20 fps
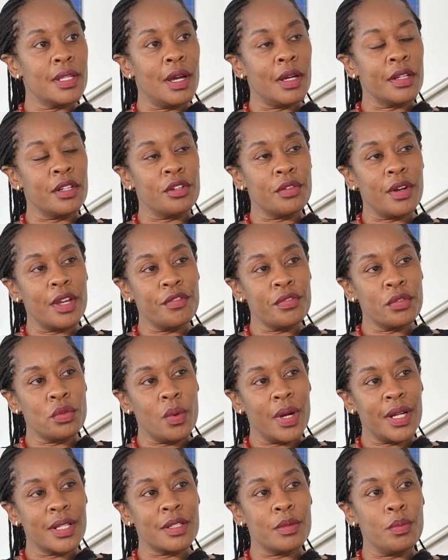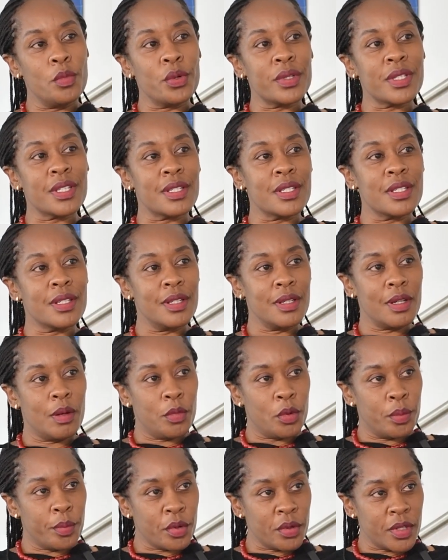a drive towards more
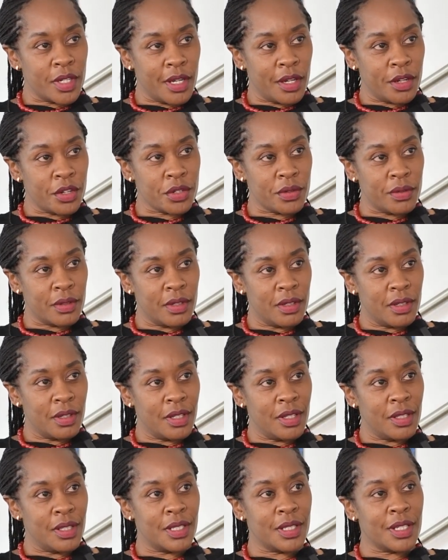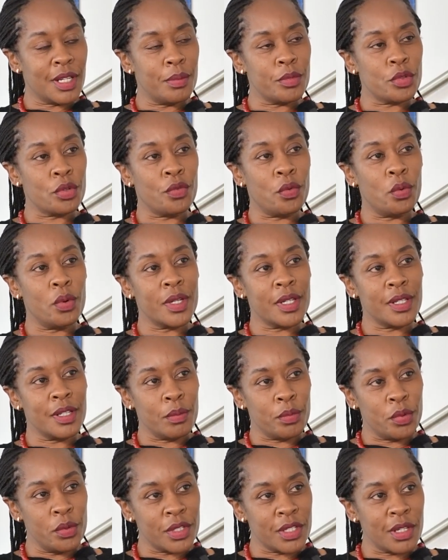sustainable production in the terms of what
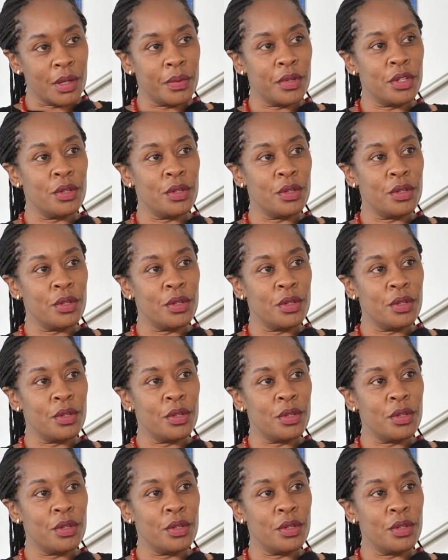inputs are we